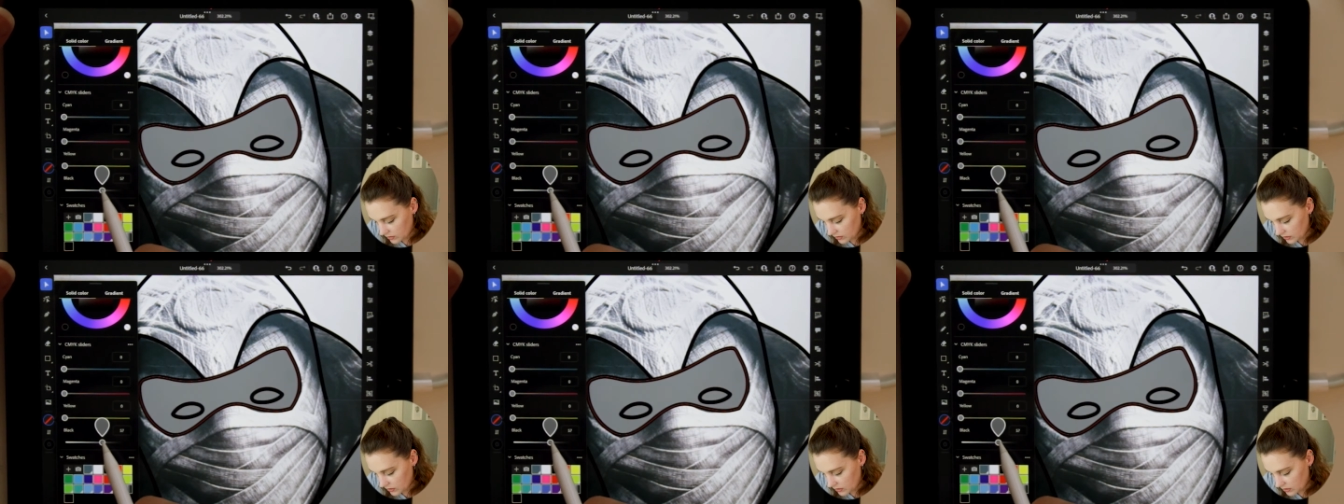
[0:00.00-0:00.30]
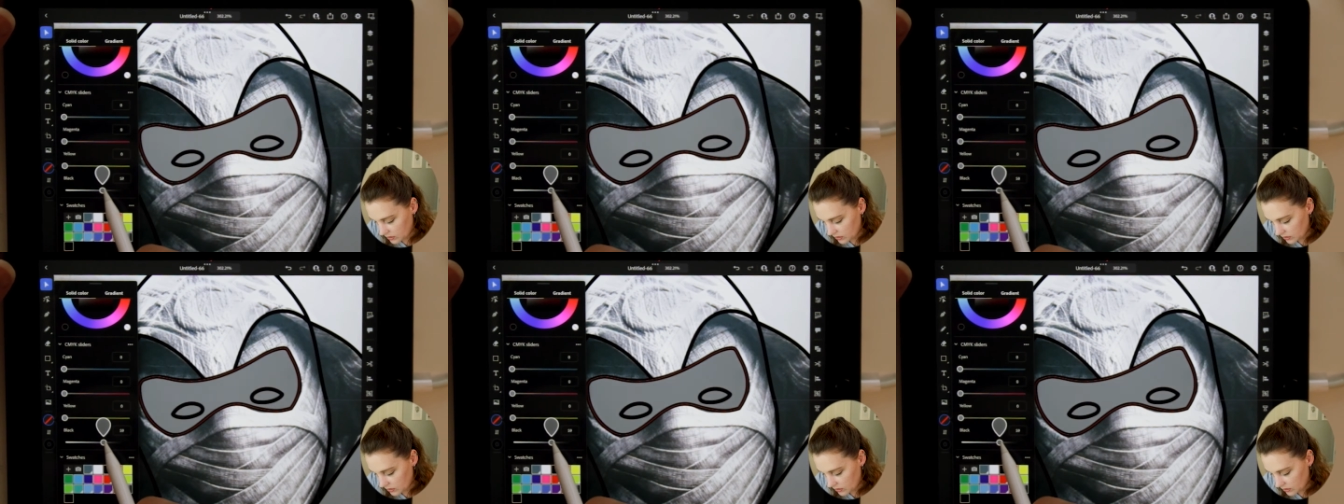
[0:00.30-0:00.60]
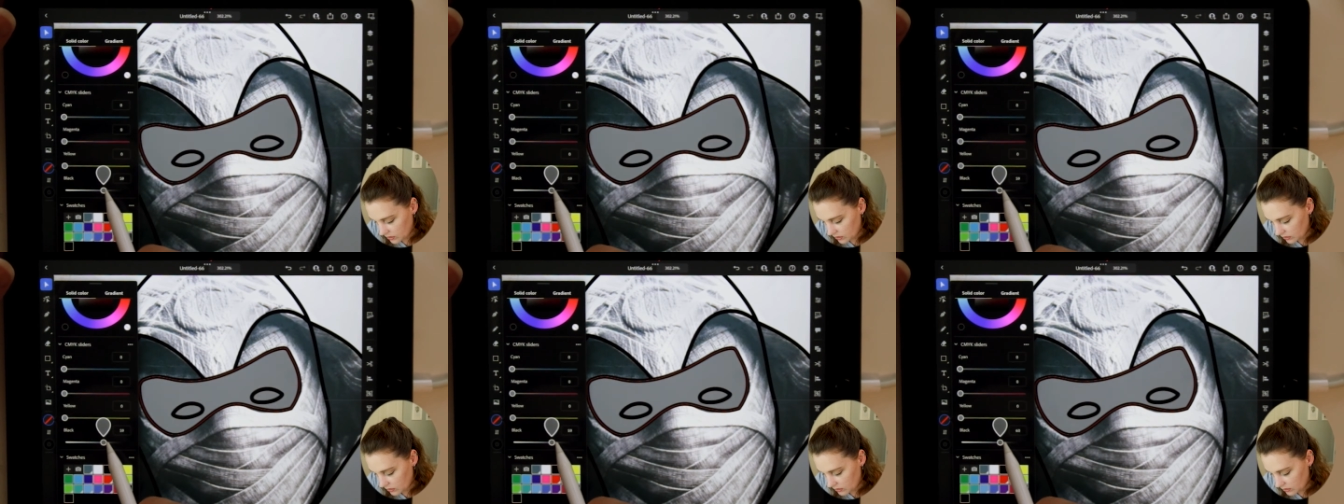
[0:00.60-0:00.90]
it a
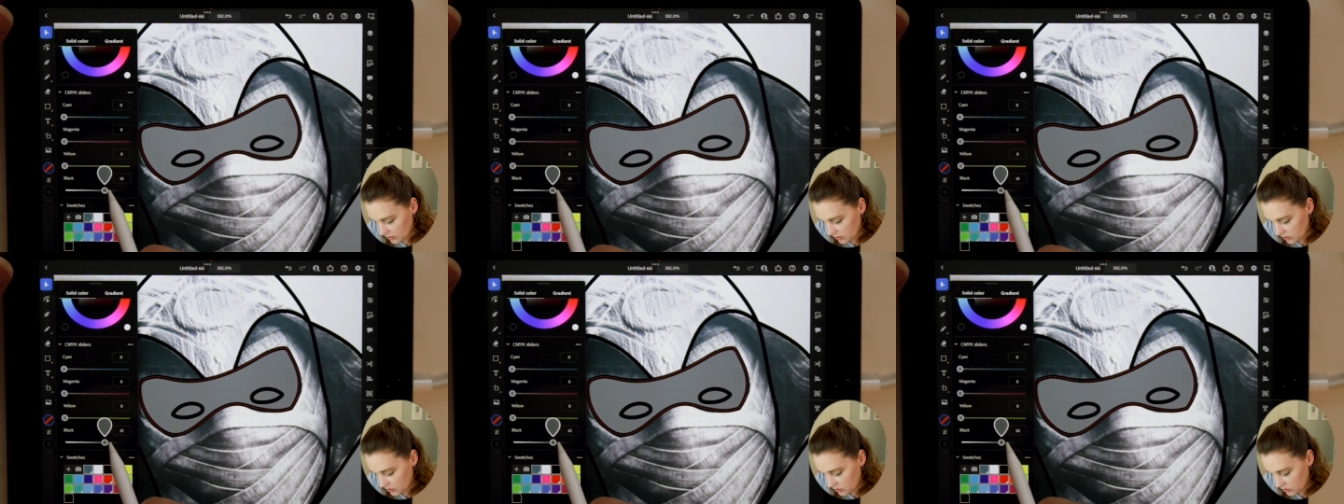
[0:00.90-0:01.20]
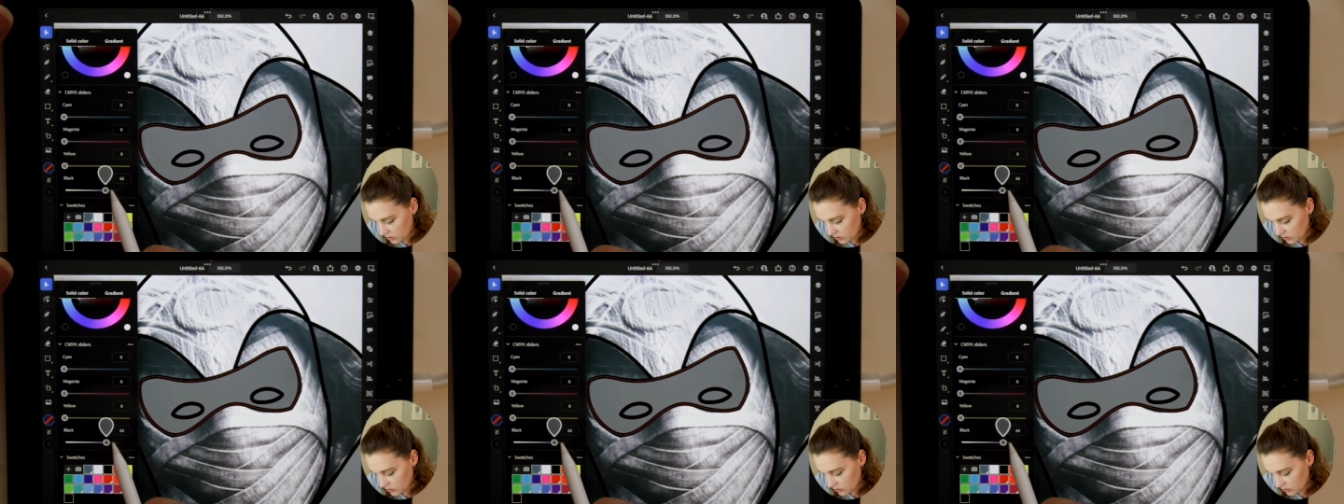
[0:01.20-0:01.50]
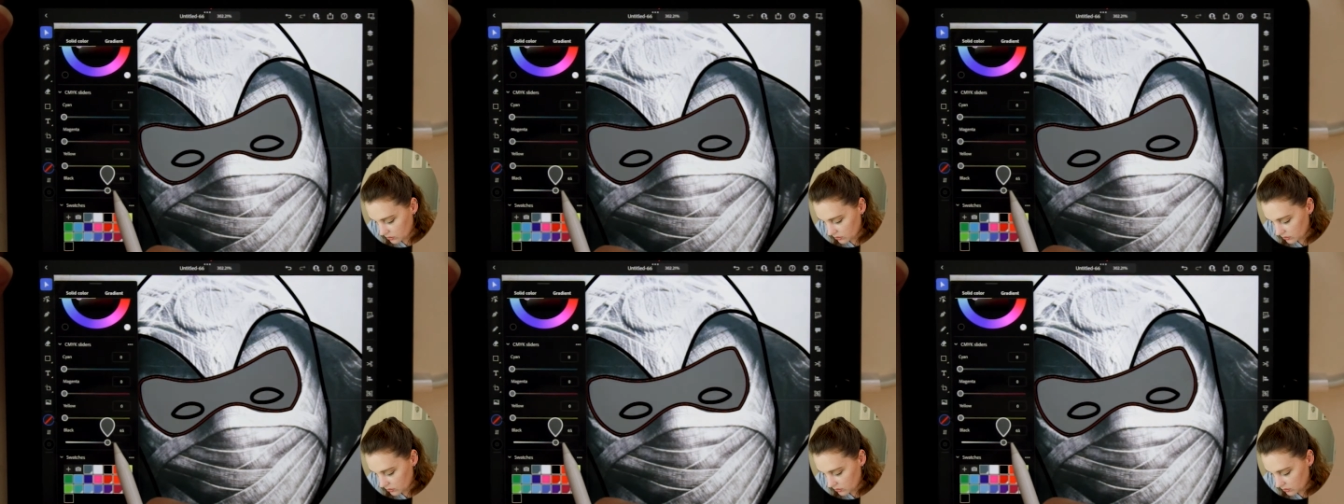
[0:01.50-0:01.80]
lot
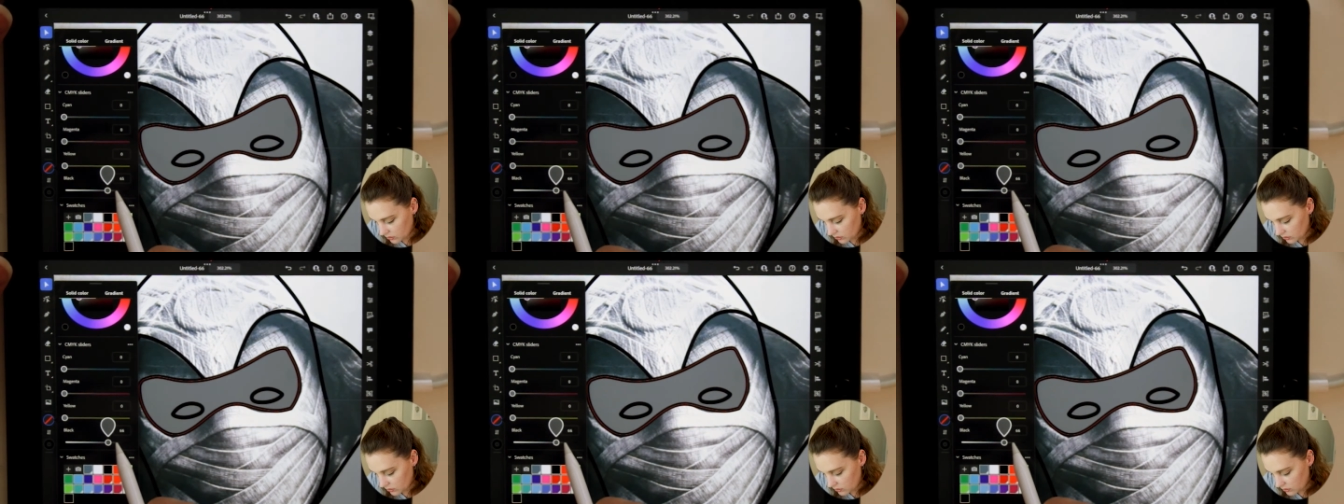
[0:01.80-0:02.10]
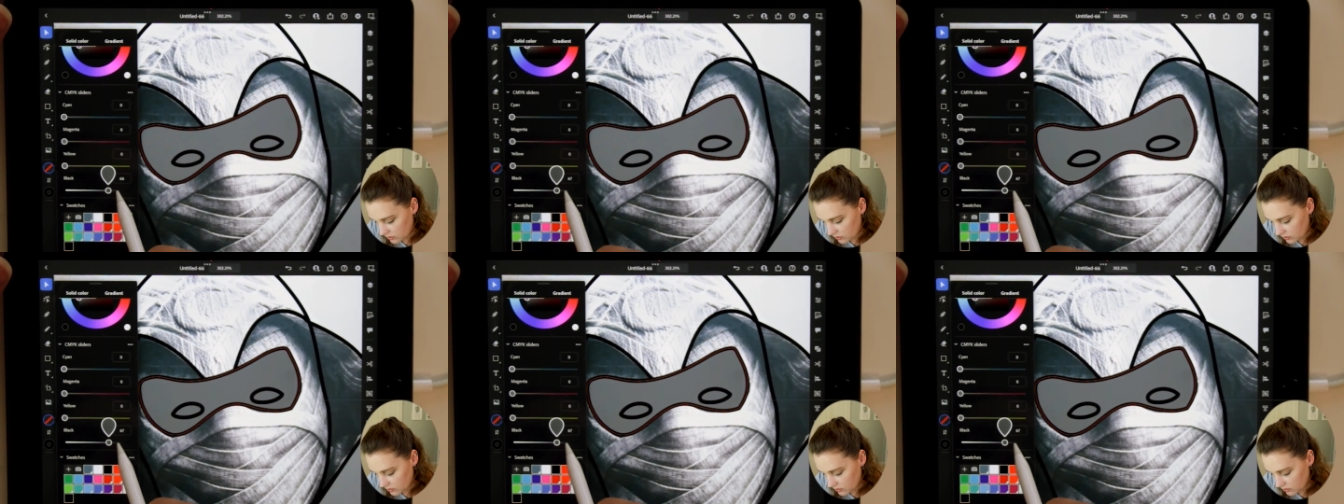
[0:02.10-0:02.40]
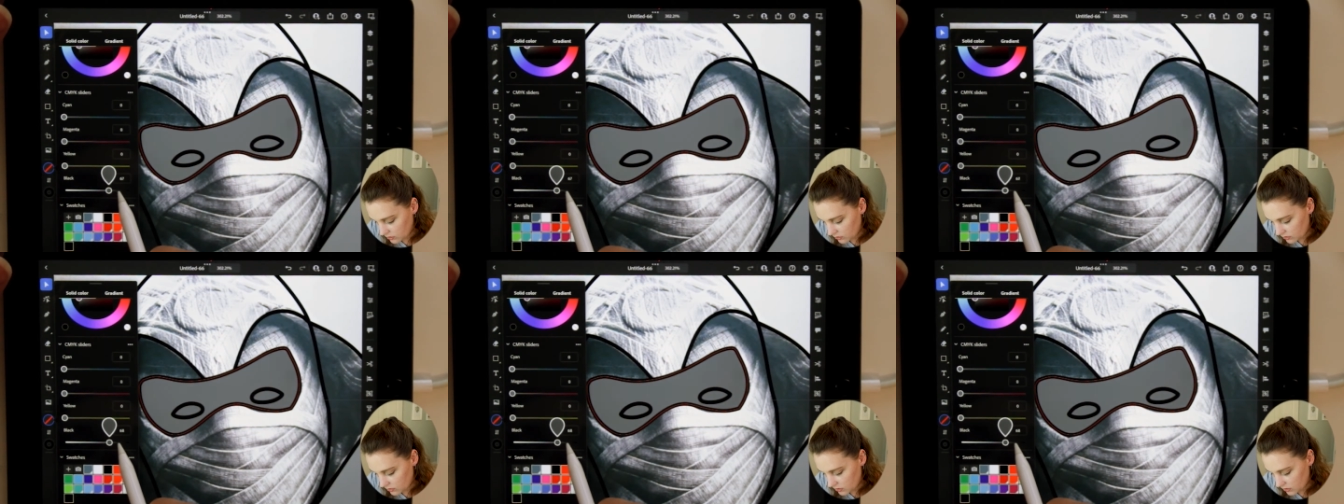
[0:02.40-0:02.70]
darker.
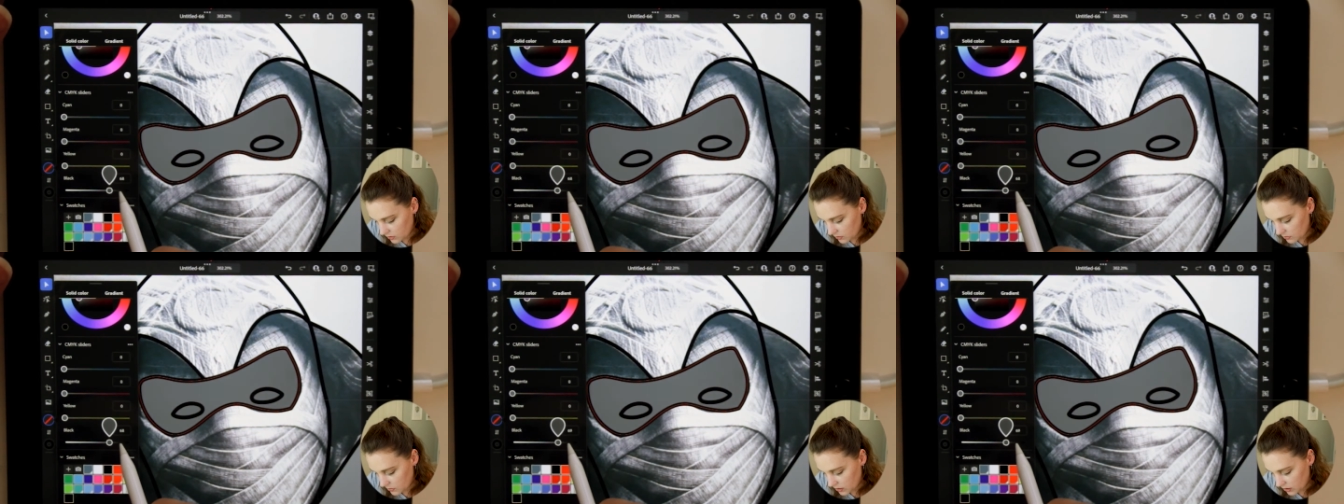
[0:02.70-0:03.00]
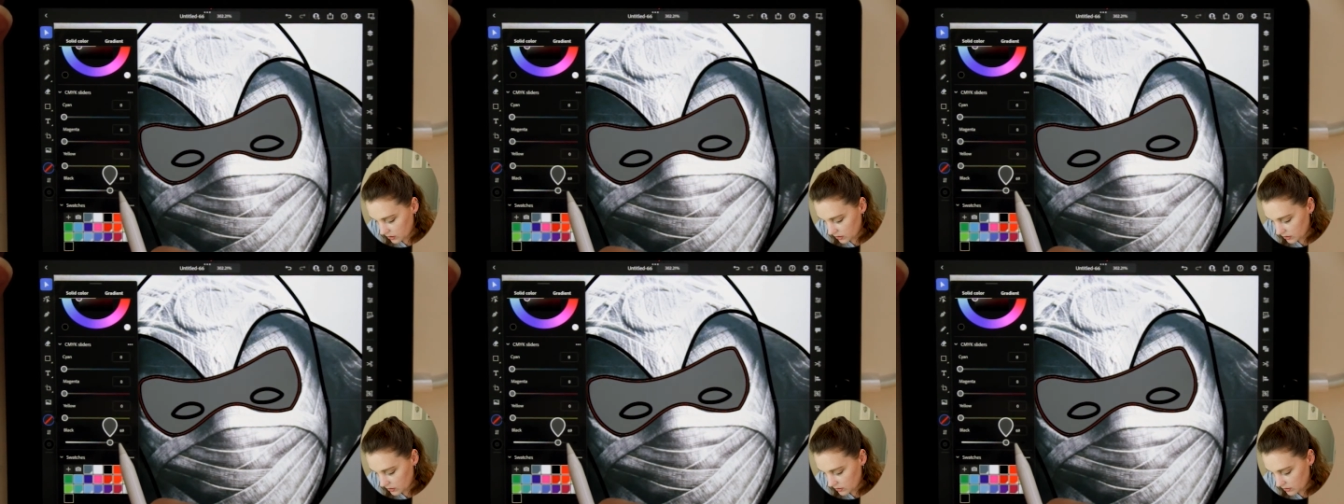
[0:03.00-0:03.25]
Let's make it